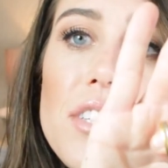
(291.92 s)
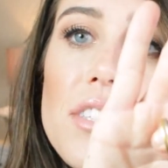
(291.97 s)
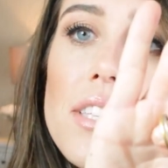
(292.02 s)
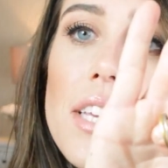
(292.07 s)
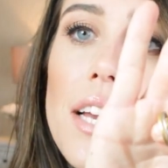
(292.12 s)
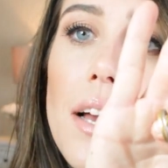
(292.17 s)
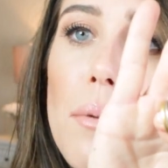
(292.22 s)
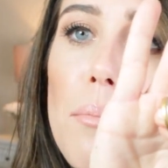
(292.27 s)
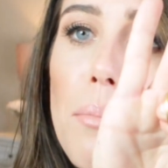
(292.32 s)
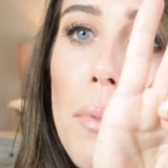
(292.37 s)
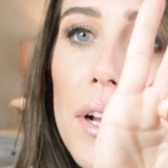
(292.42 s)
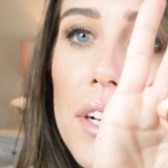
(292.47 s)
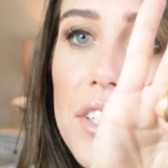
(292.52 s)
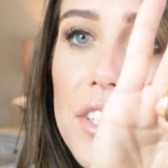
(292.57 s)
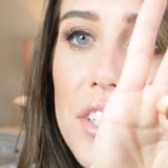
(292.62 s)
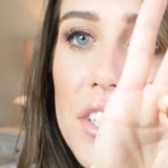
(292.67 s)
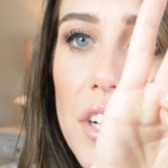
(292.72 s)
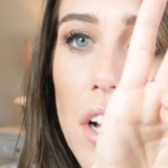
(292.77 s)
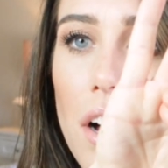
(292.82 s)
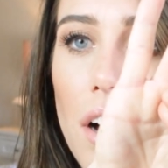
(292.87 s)
just like a
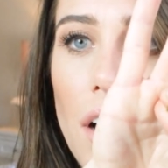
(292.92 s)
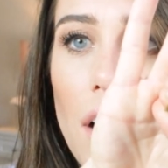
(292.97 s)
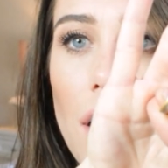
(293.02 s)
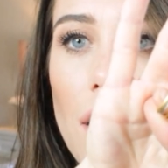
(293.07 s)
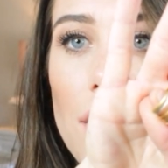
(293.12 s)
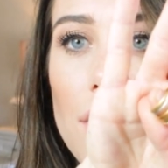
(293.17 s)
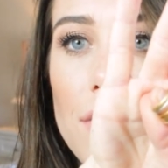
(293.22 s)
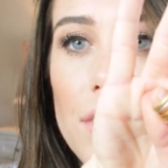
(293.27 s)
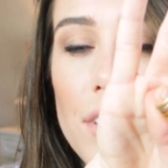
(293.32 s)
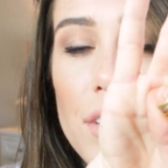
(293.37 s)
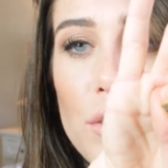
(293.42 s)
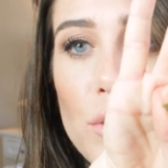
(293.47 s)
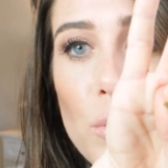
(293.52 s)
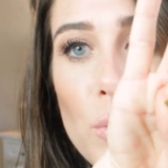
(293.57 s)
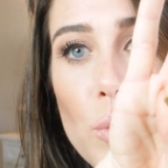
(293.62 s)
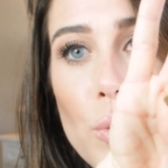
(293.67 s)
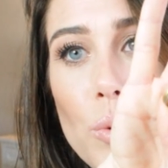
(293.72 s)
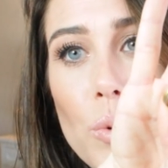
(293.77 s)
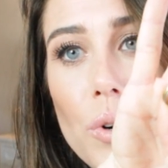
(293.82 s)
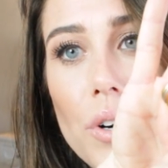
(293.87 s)
bunch of
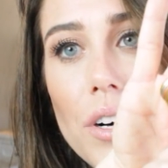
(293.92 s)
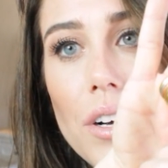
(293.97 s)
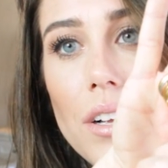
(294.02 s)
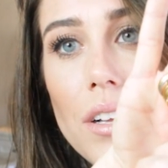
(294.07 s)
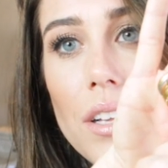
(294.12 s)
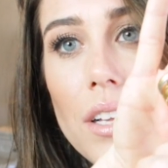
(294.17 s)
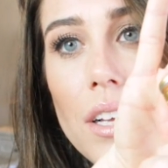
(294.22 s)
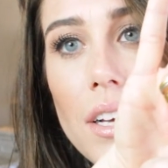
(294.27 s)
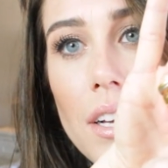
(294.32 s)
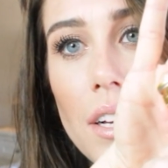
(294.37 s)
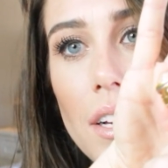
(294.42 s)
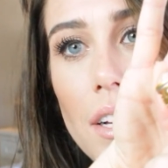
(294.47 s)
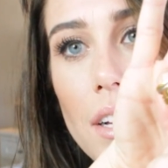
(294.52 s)
cool